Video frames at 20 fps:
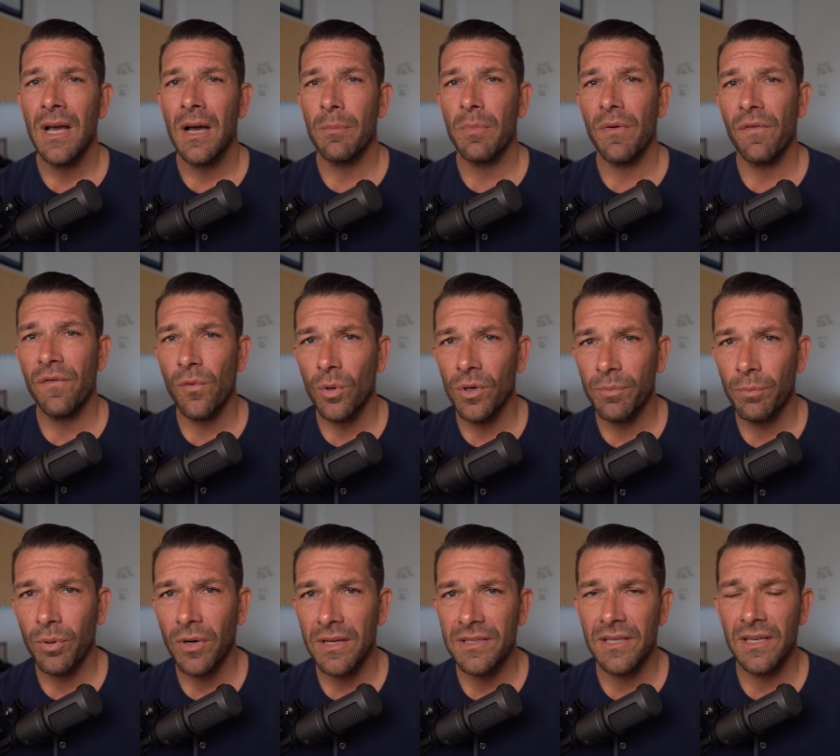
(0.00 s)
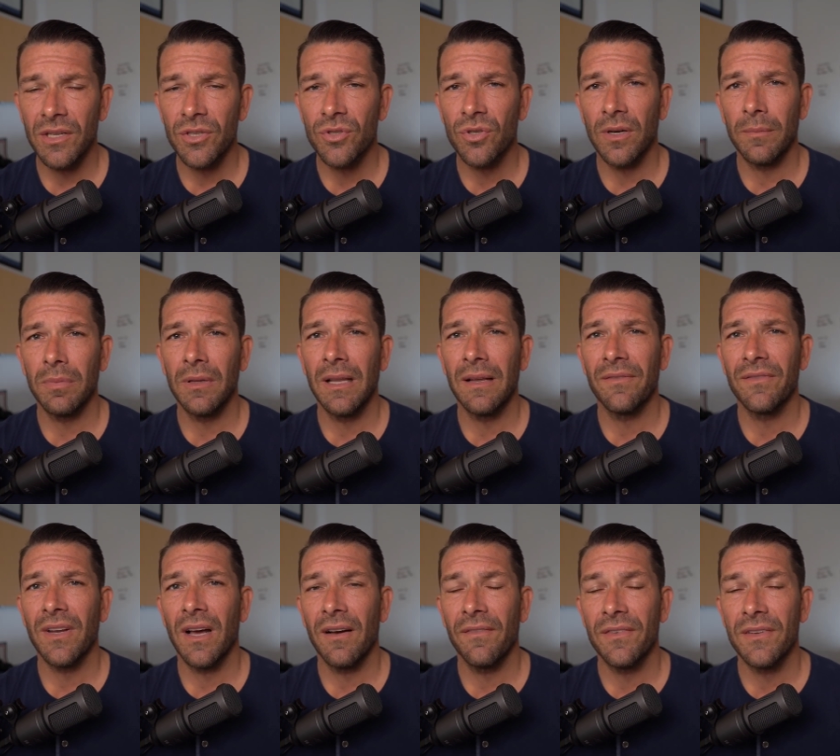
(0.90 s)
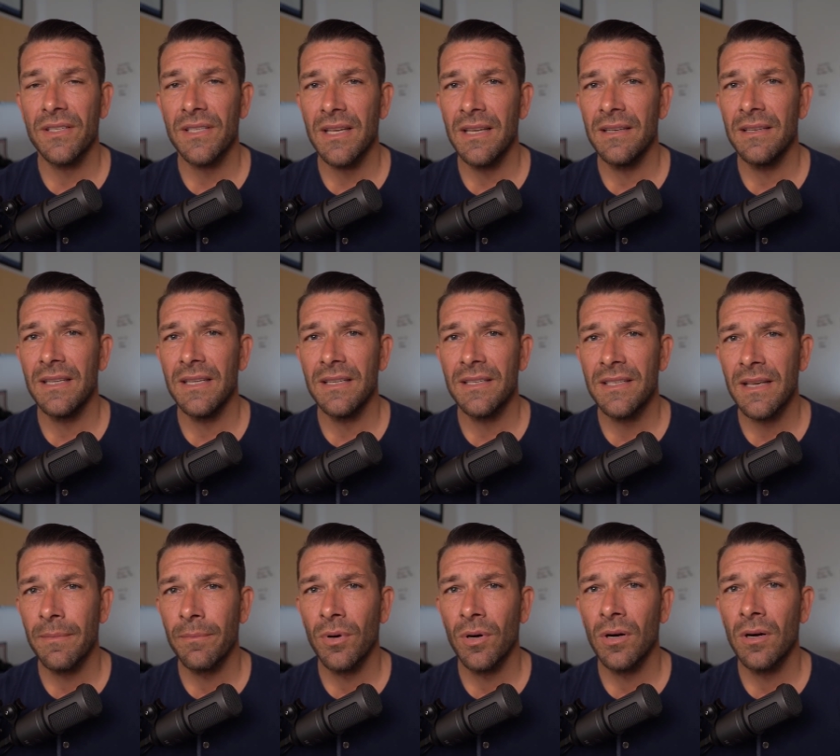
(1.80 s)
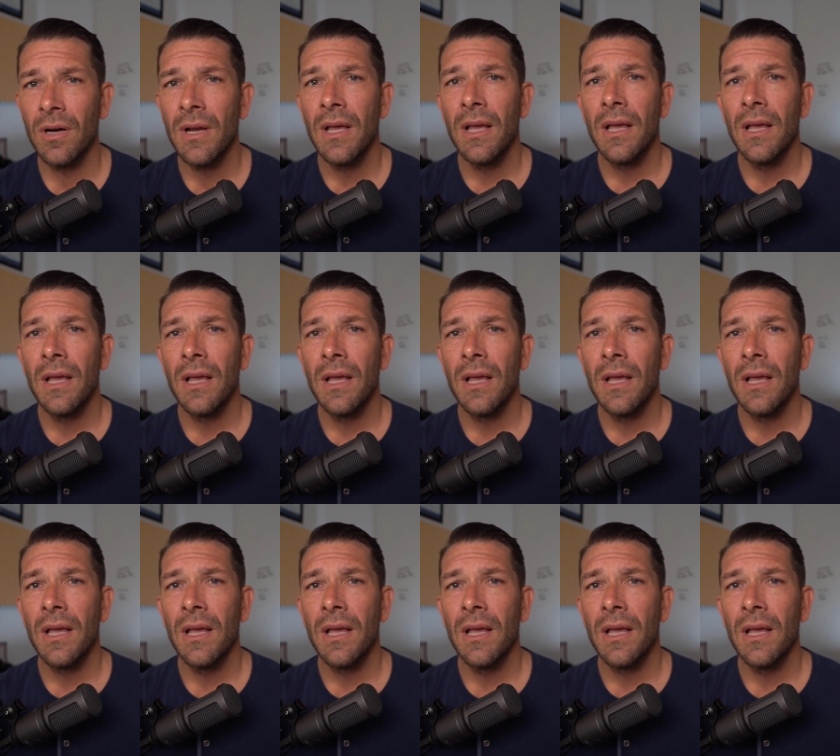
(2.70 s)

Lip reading: before President Trump left office in December.